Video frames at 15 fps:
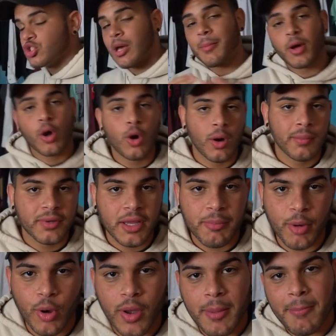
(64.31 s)
So I'm gonna go Home
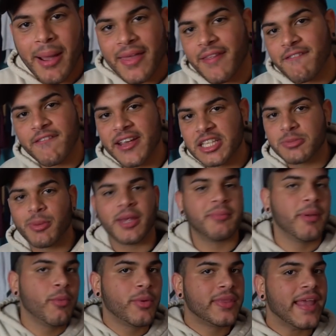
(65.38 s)
Depot and buy the fake spray
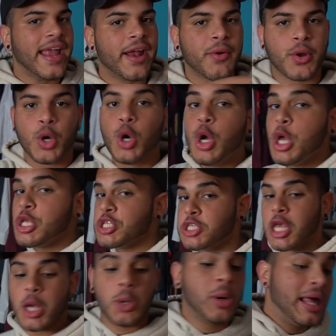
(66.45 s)
paint with Ariel.
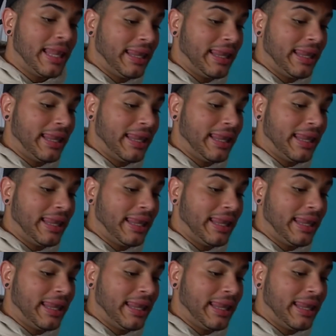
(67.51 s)
So